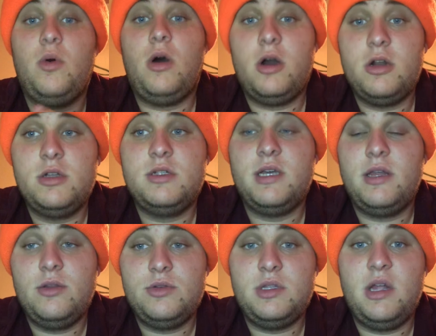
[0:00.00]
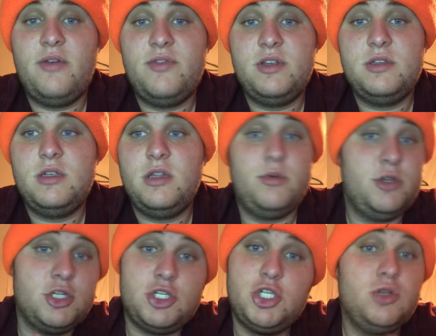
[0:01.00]
water inside those levees, and then we
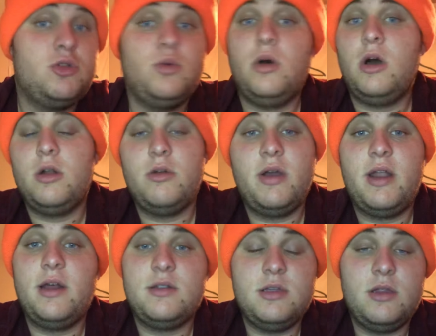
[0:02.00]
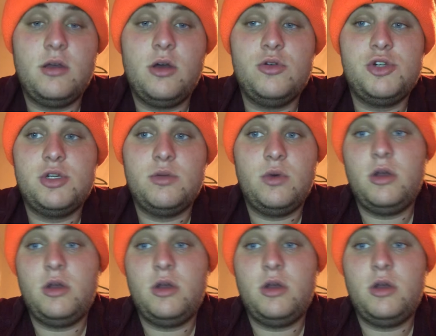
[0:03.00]
just shoot the water right out to the ocean.